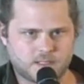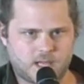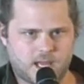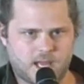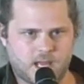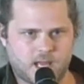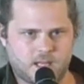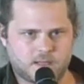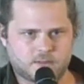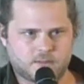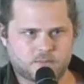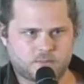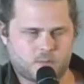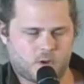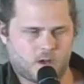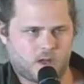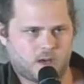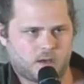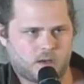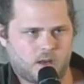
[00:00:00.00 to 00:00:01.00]
and
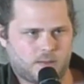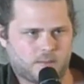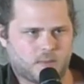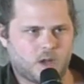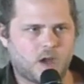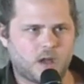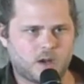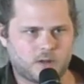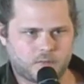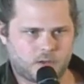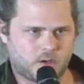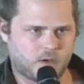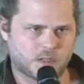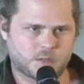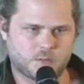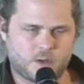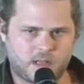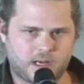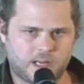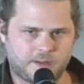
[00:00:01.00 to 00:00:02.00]
while I'm kind of curious
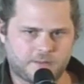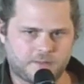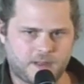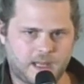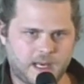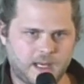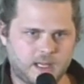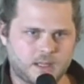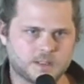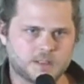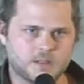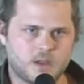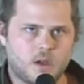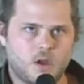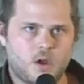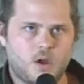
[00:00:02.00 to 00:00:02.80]
what the life of hell is,